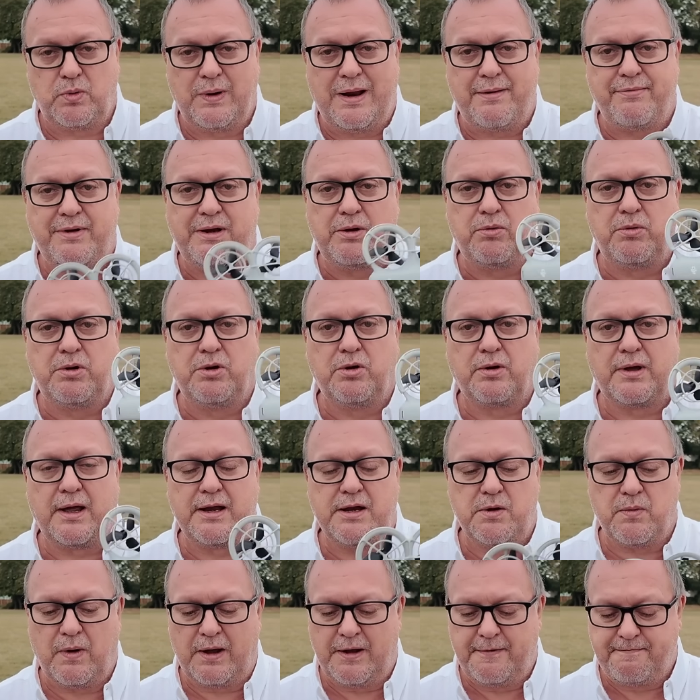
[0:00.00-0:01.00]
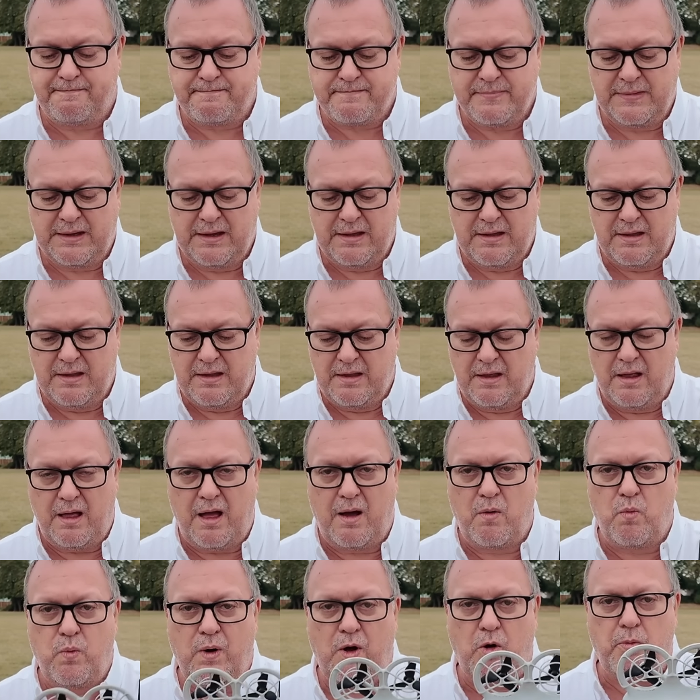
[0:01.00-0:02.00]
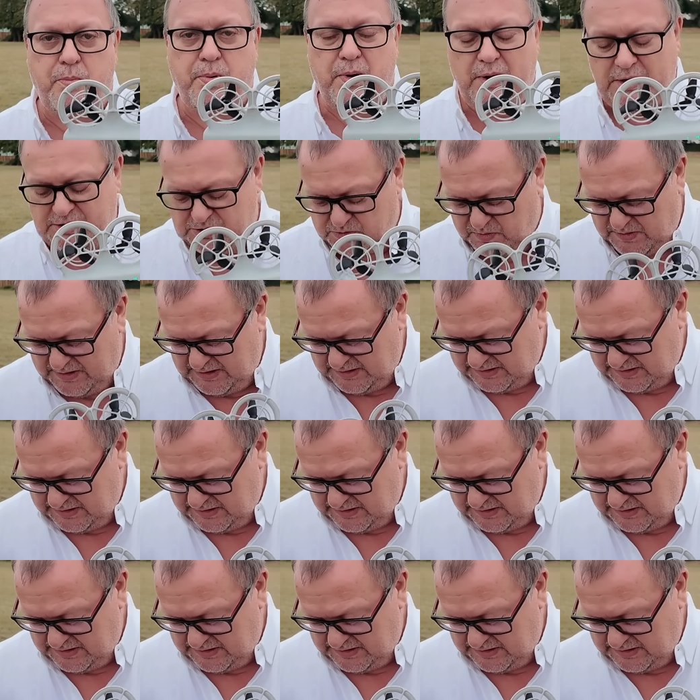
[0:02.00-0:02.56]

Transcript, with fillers: We'll have a little look anyway. I'm well pleased with